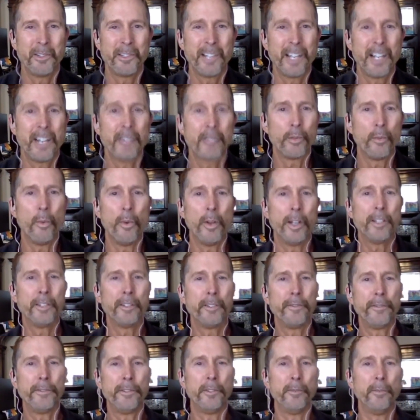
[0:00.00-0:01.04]
It sounds
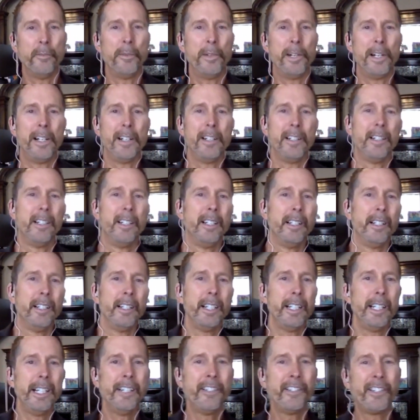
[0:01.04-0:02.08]
wonderful, but
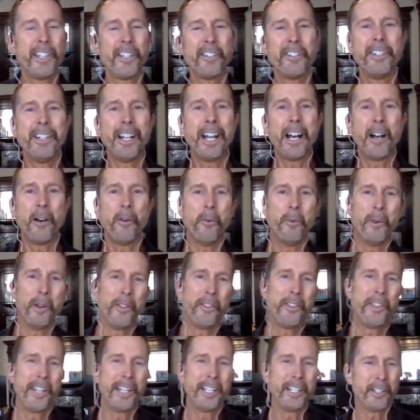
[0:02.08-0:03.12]
is there not
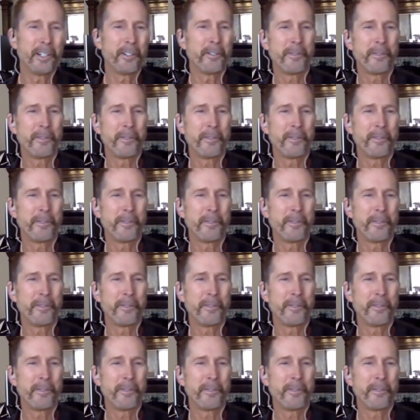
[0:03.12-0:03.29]
one thing you're